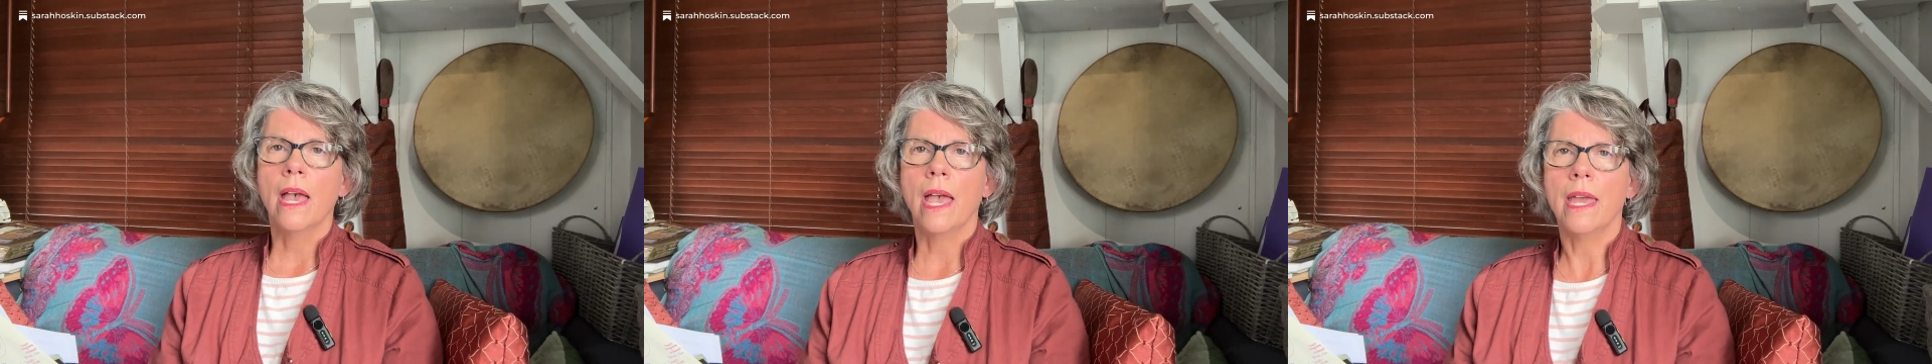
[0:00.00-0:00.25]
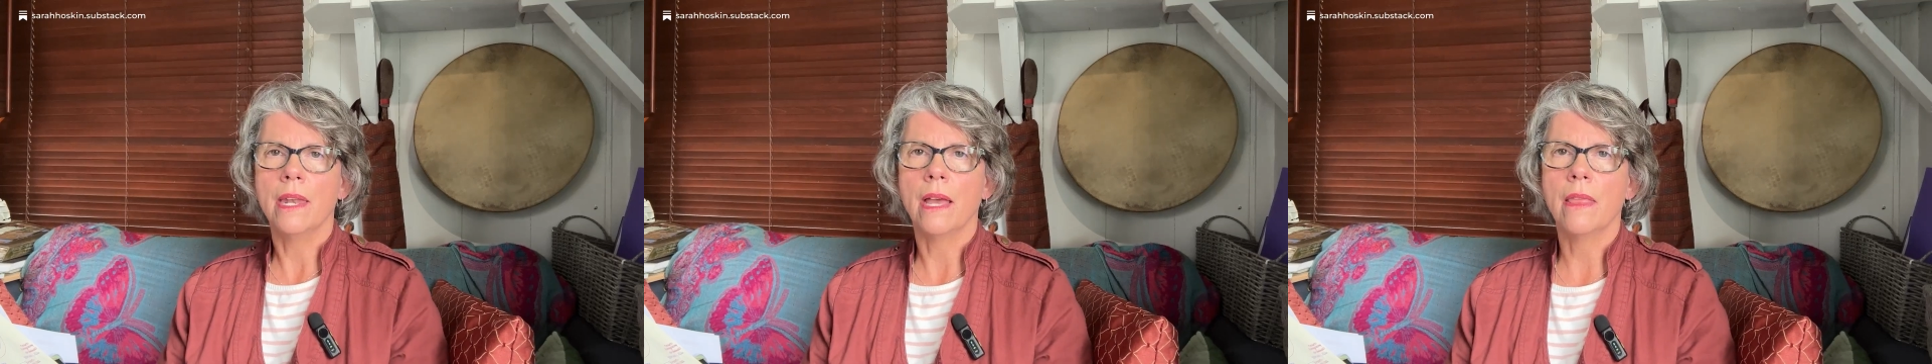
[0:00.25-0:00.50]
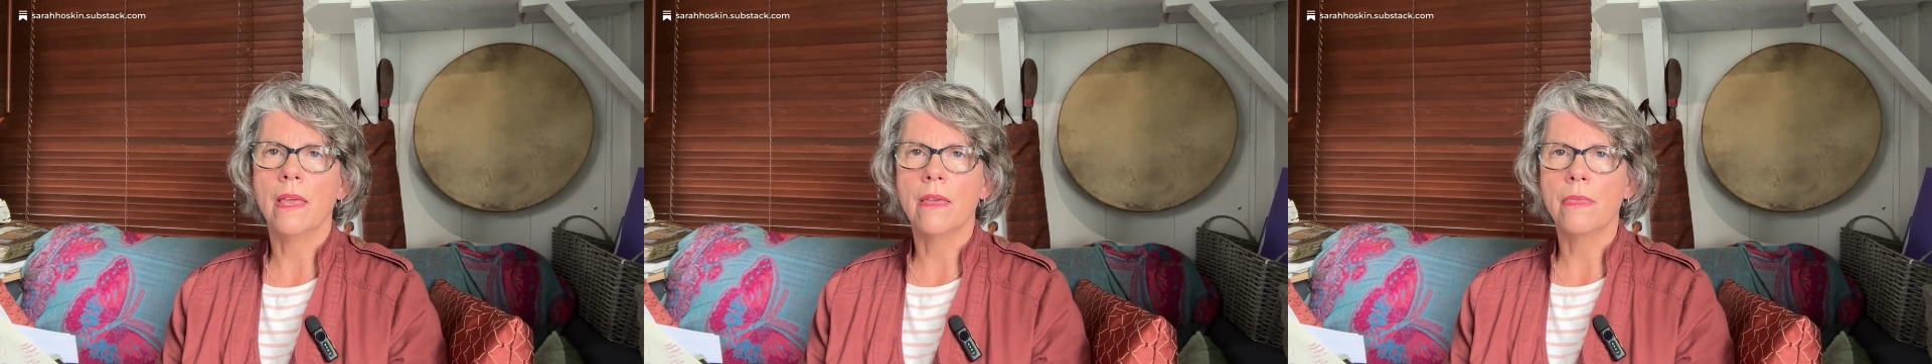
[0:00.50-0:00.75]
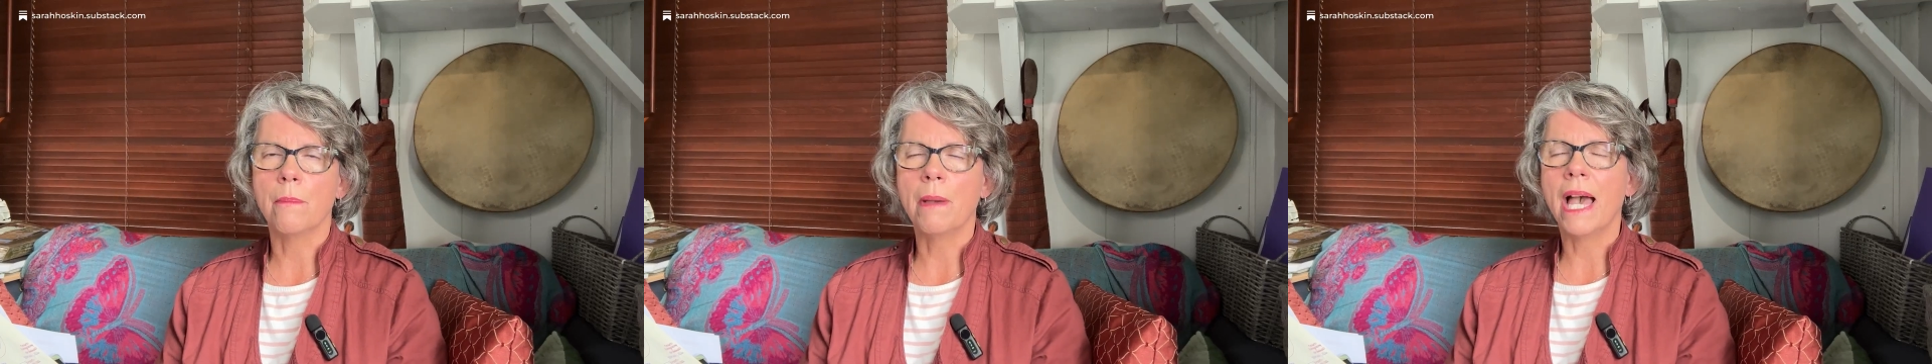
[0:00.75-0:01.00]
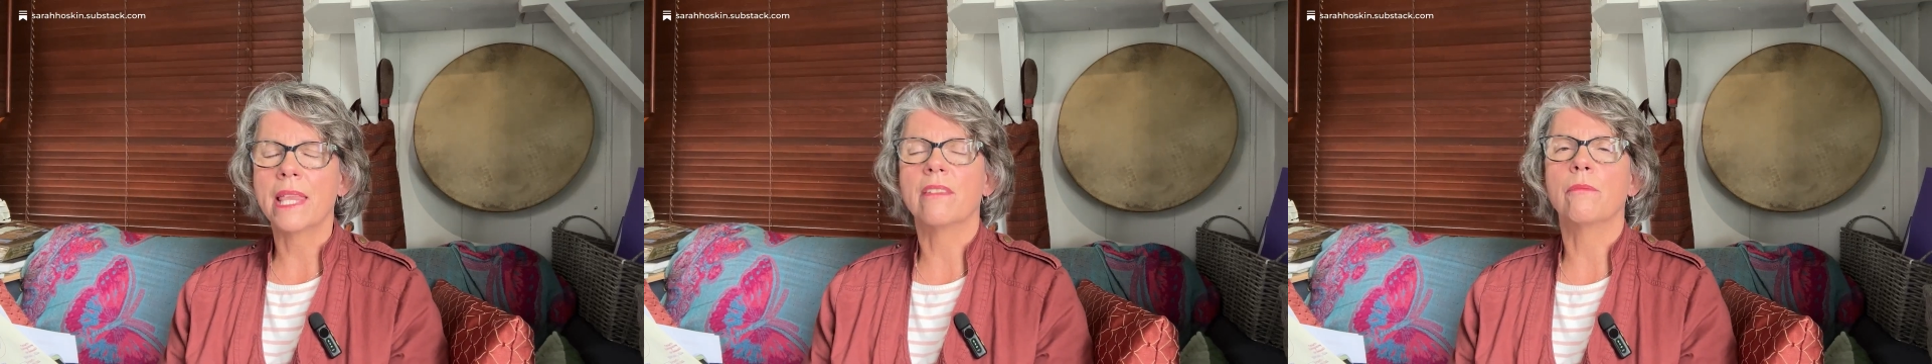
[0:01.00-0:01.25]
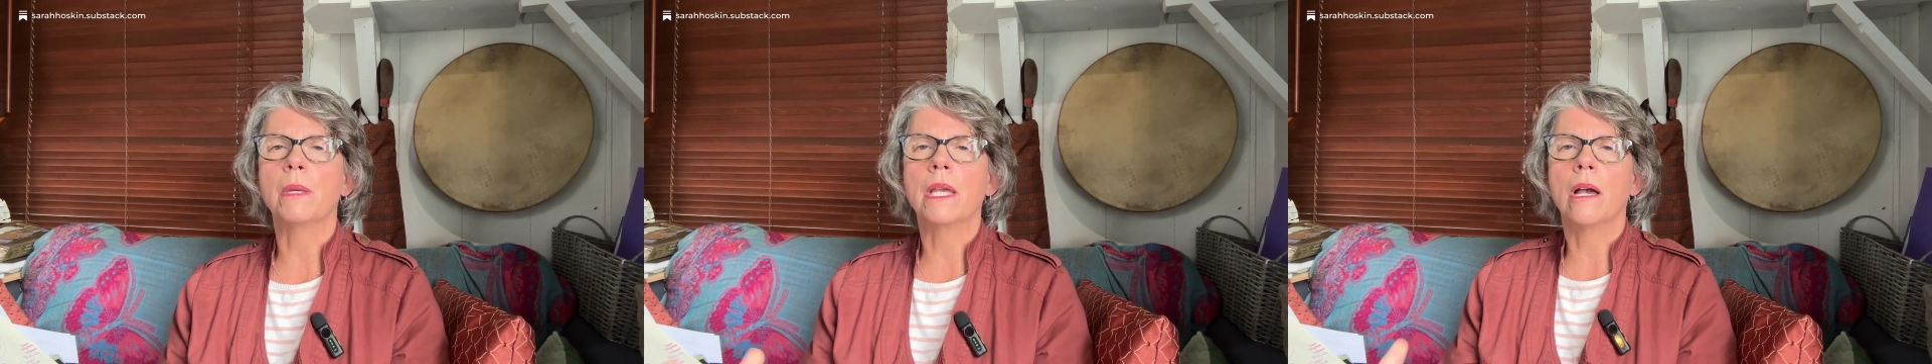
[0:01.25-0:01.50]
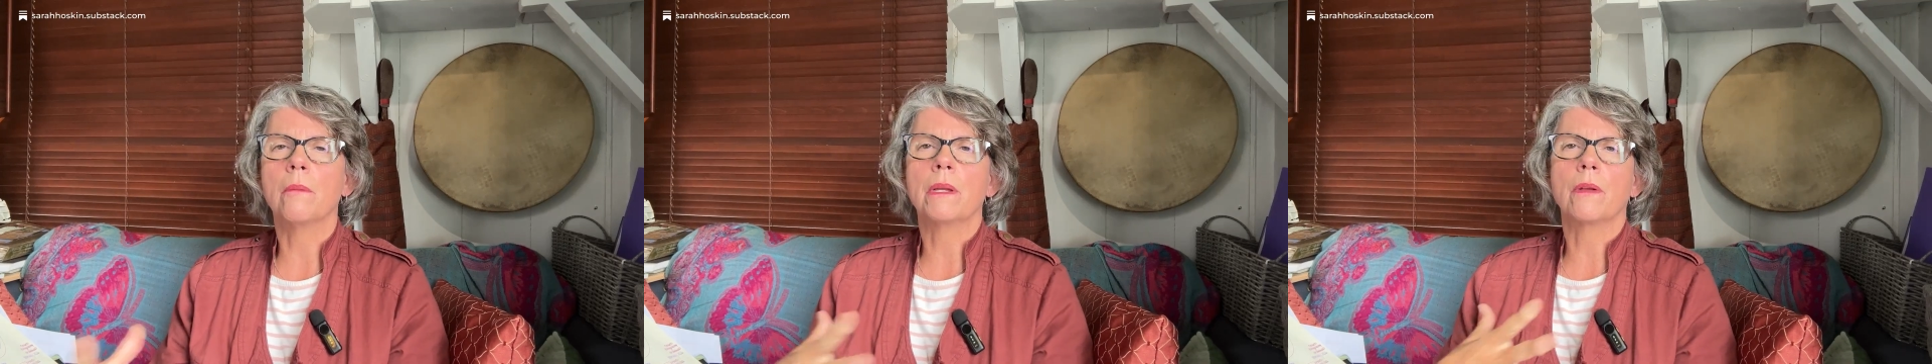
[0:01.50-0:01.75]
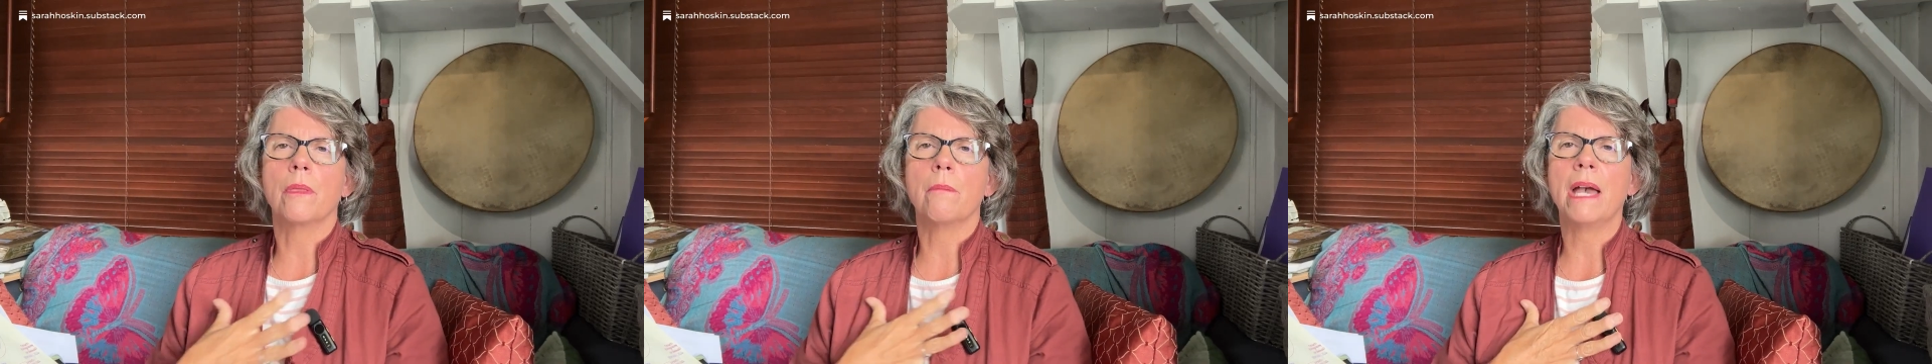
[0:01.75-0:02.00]
and the path of becoming,
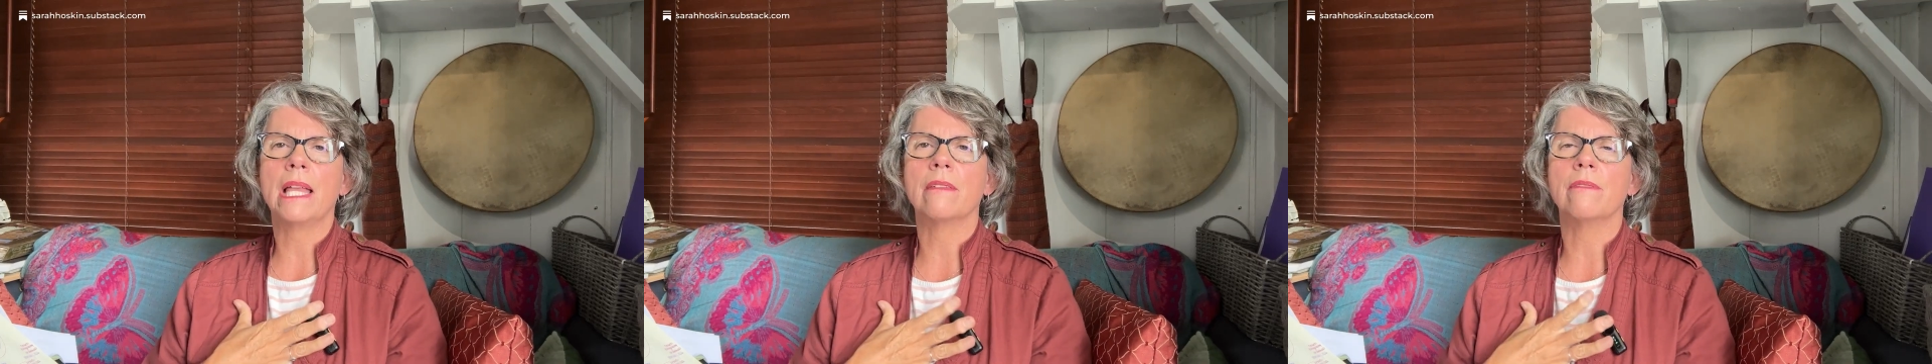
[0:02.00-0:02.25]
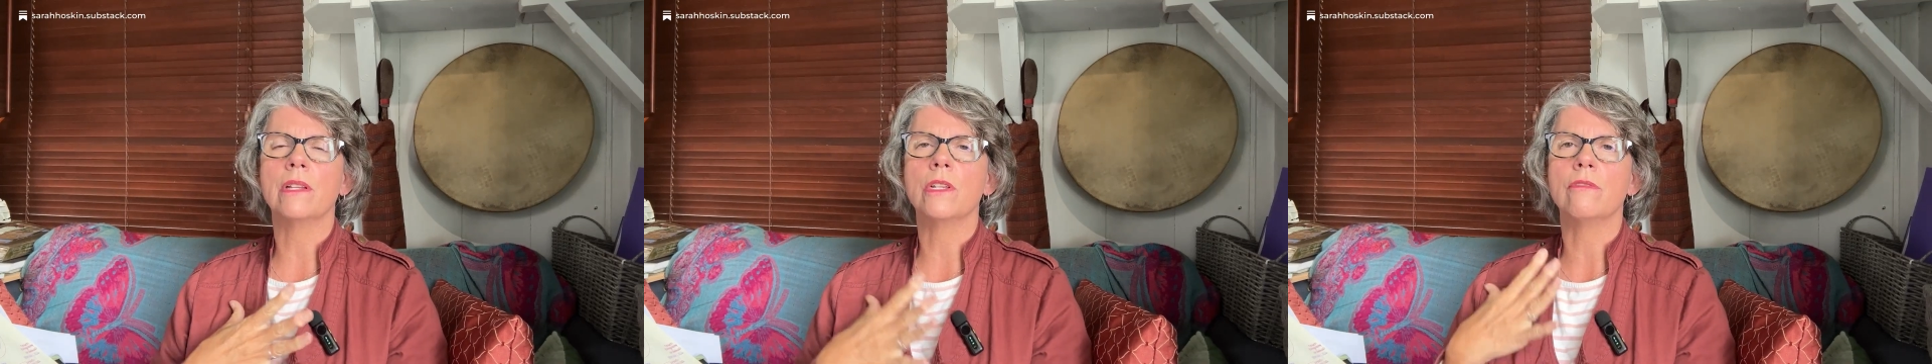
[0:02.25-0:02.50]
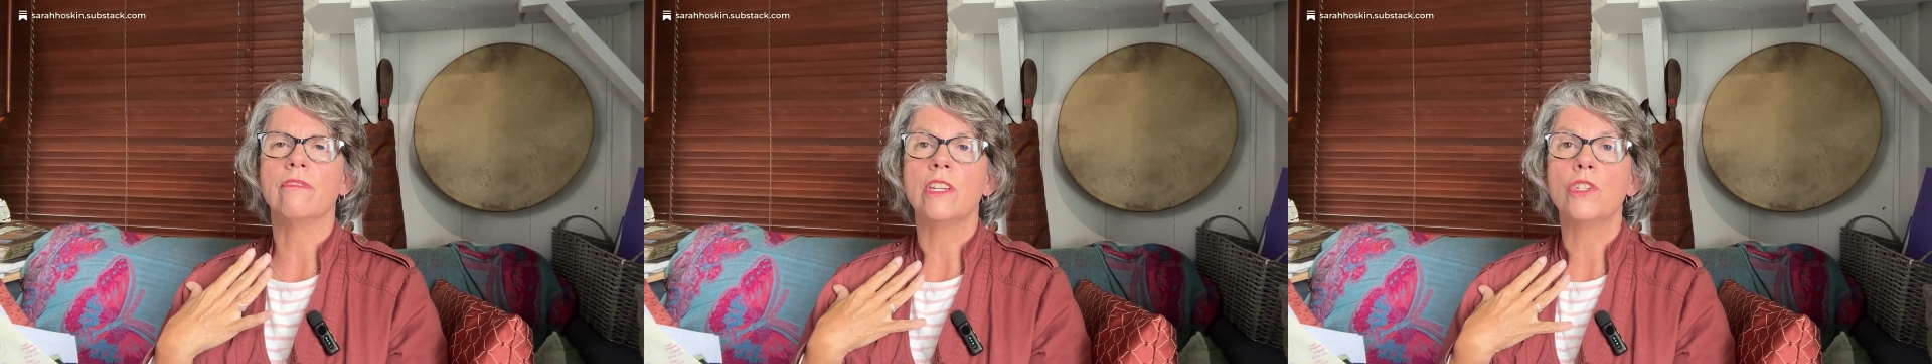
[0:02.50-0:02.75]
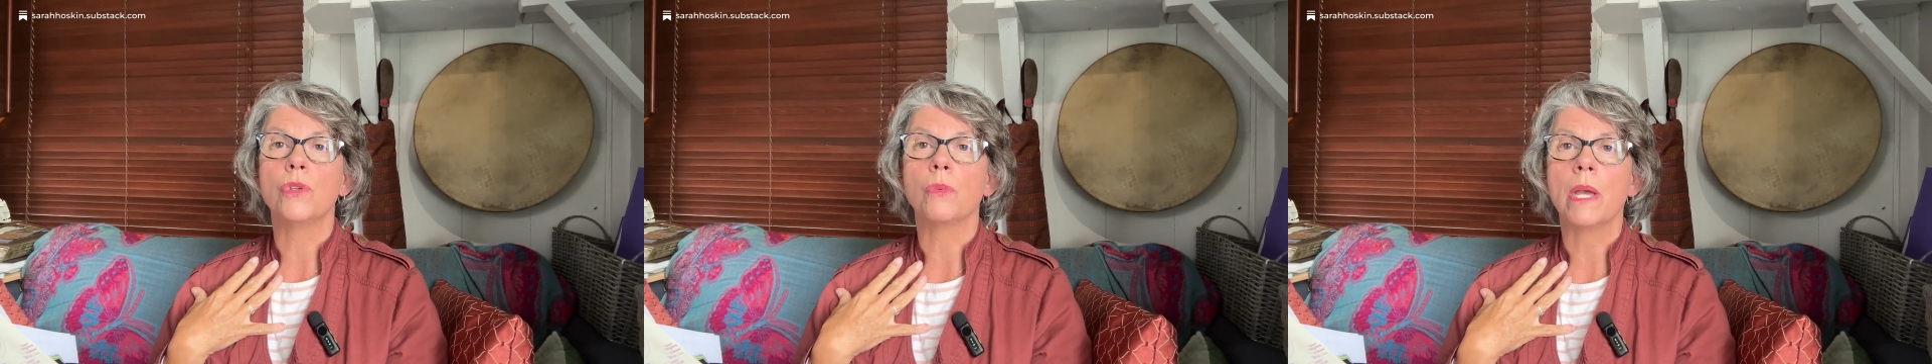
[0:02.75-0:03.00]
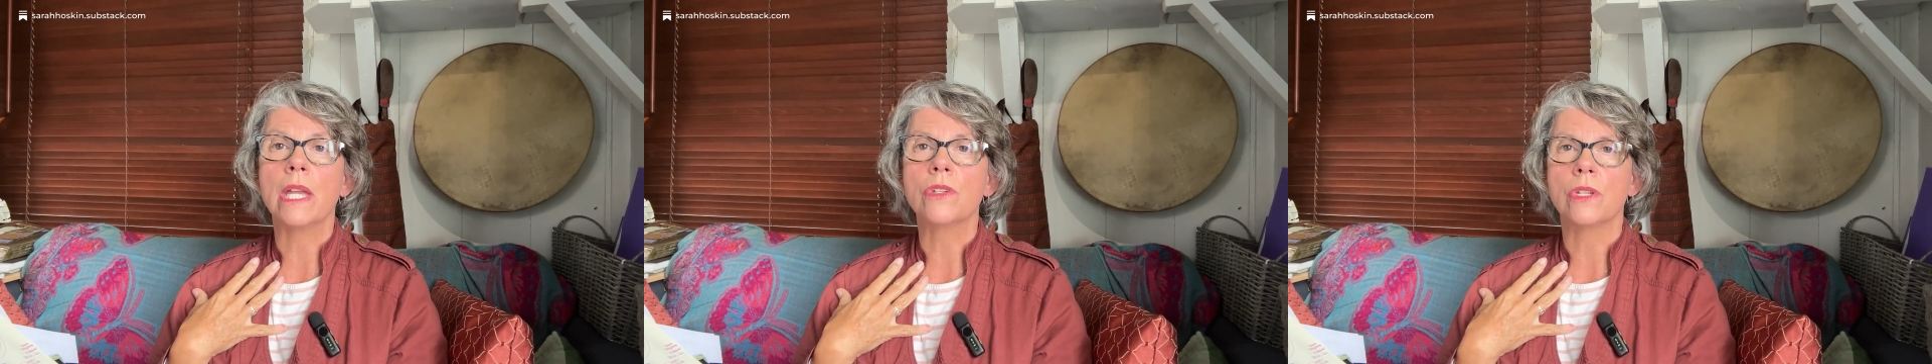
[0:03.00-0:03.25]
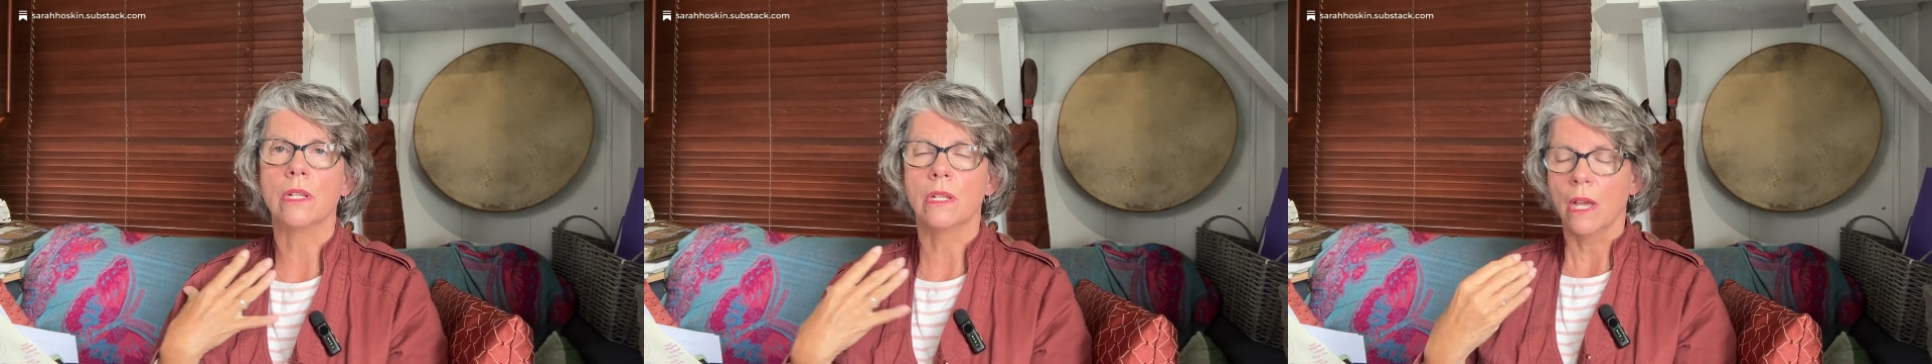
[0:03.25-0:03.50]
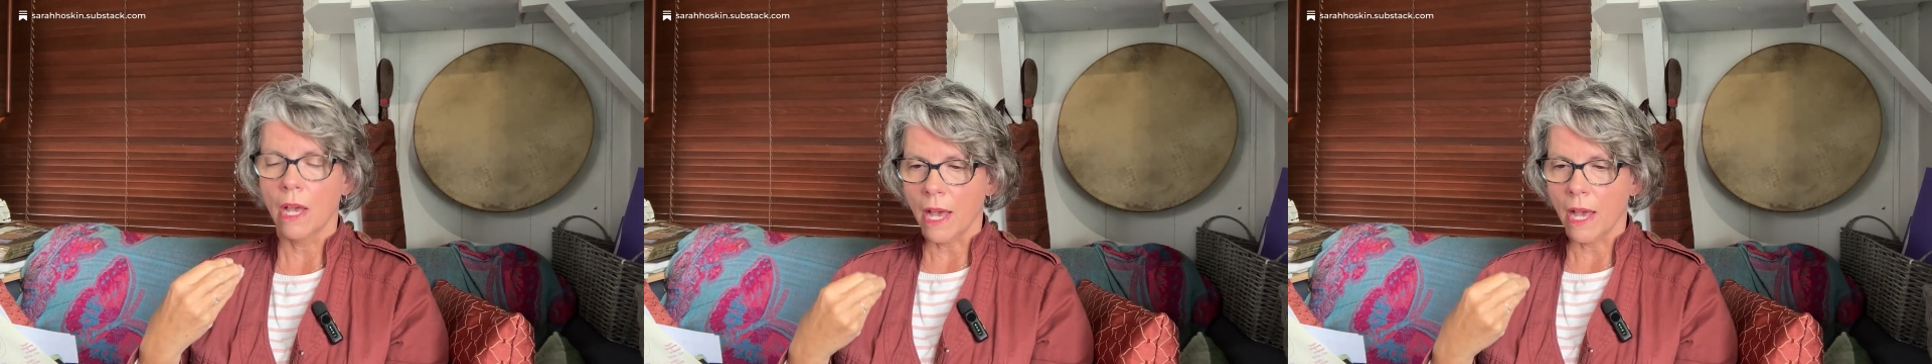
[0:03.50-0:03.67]
or the path of individuation,